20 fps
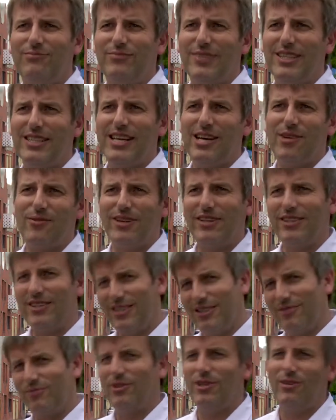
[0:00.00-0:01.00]
a day
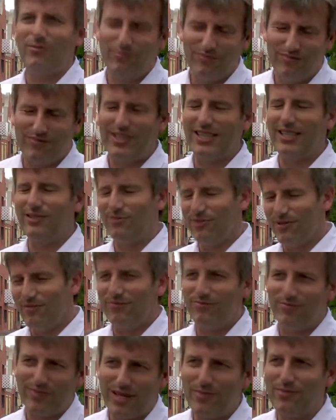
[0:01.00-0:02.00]
when you're
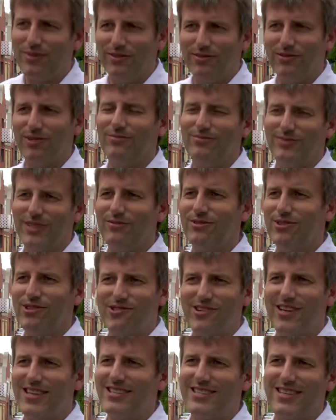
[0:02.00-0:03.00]
delivering people from different
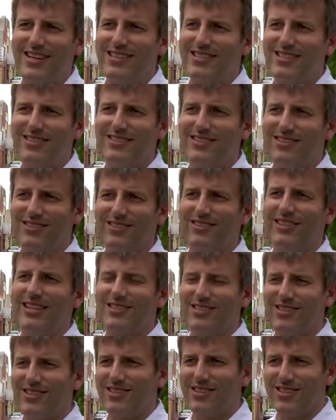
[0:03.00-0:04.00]
train stations and all
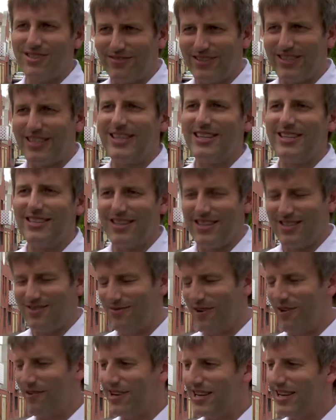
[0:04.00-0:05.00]
that sort of stuff. It's
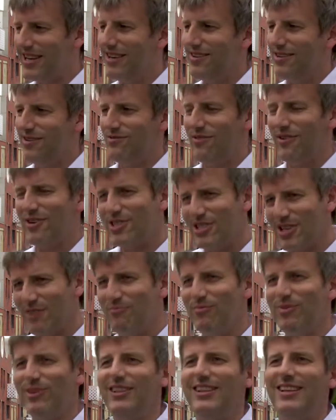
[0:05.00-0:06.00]
very
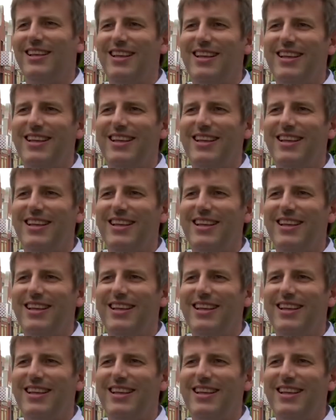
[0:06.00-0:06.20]
simple.